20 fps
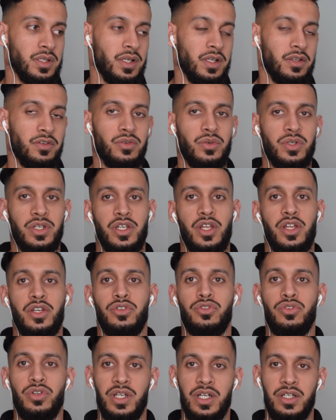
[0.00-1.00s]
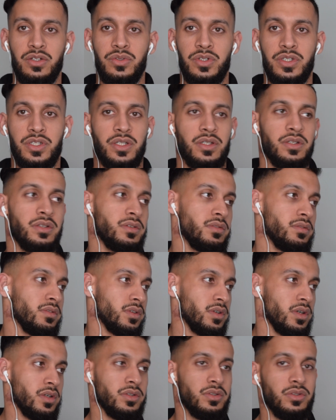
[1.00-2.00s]
If you want to learn a new language, you
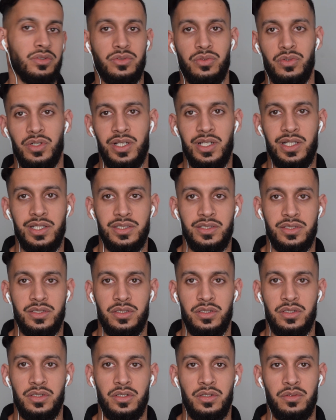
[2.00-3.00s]
can't go to a class.